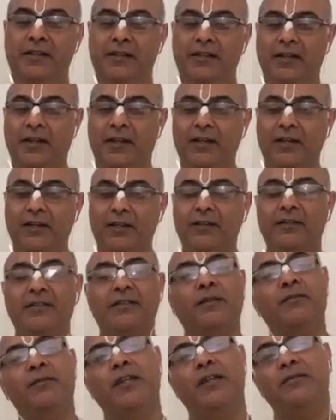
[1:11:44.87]
her
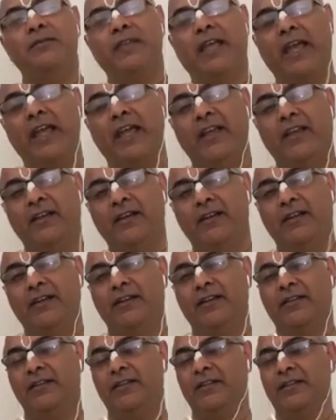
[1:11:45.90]
sometimes anger,
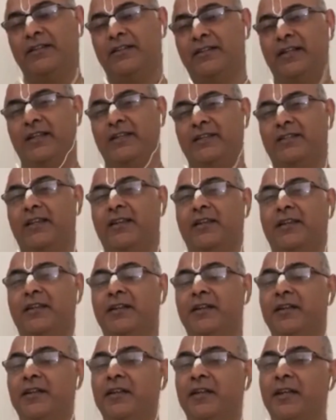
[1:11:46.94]
her distress, her
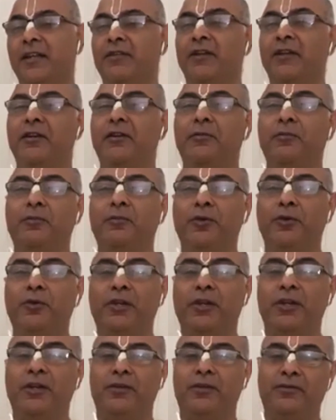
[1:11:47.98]
even
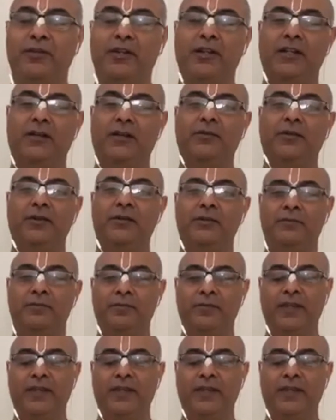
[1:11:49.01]
rebuking of her lover.